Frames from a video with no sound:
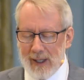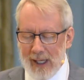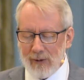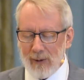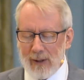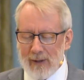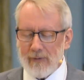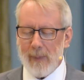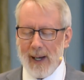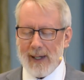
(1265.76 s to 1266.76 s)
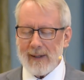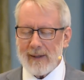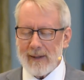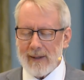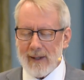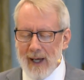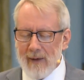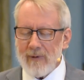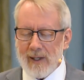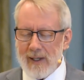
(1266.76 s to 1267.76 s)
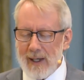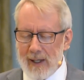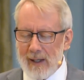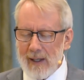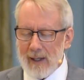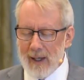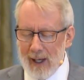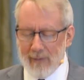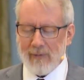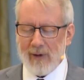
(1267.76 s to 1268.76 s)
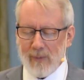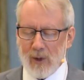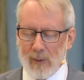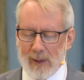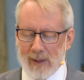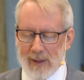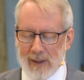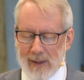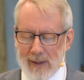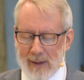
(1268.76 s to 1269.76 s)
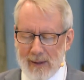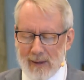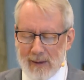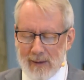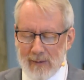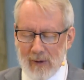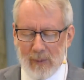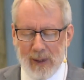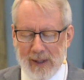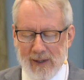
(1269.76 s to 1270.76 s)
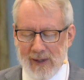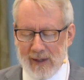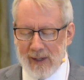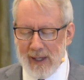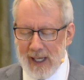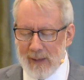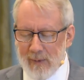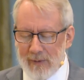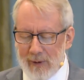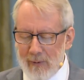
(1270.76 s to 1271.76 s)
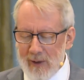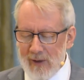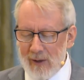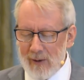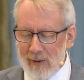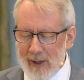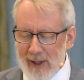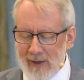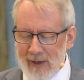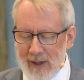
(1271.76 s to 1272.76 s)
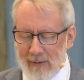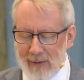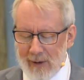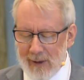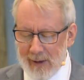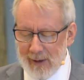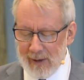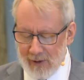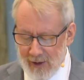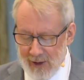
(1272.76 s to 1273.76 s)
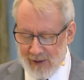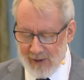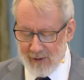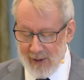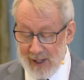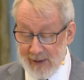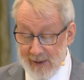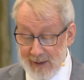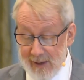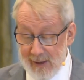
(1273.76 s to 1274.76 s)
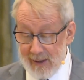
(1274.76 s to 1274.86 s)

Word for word: and to live by it every day, every moment. We pray this in the name of the risen Lord and Savior, Jesus Christ.